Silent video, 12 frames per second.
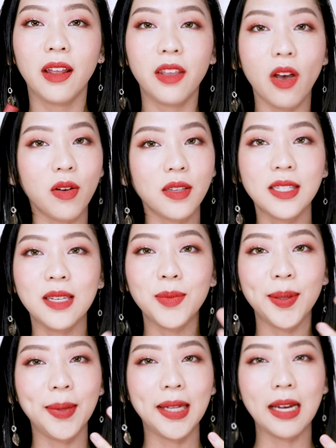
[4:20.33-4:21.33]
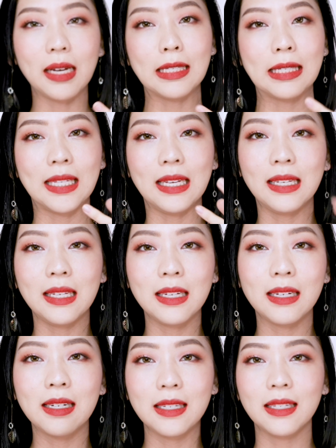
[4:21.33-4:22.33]
they all seem to be like a
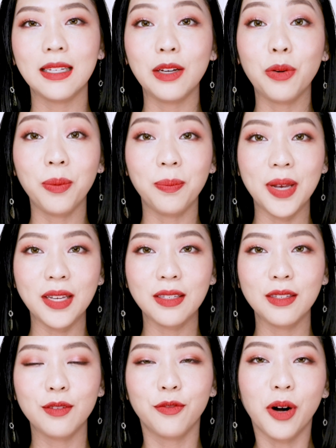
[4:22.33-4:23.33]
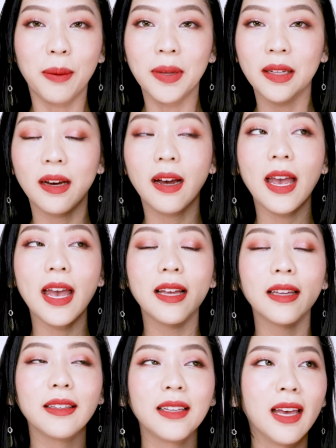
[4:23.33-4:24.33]
stickier, silicone-based formula,
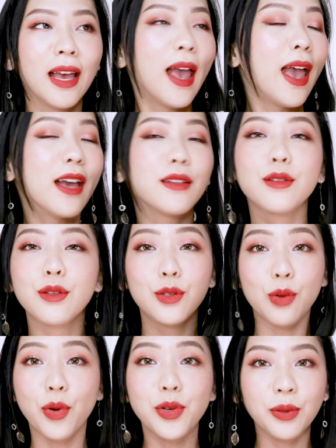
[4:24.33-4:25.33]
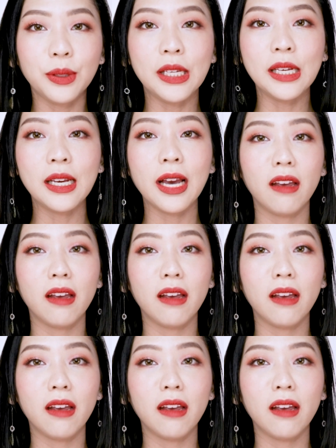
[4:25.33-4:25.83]
and it's so unique.